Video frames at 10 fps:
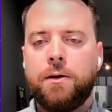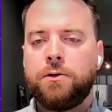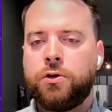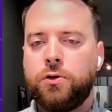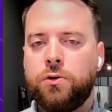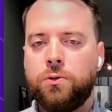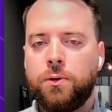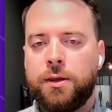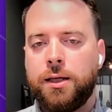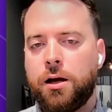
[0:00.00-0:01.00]
to
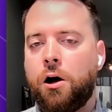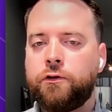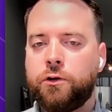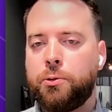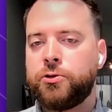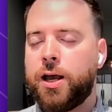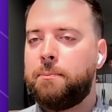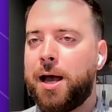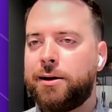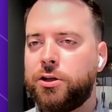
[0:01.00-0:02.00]
the 100%
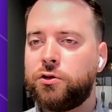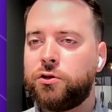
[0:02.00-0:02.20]
matches,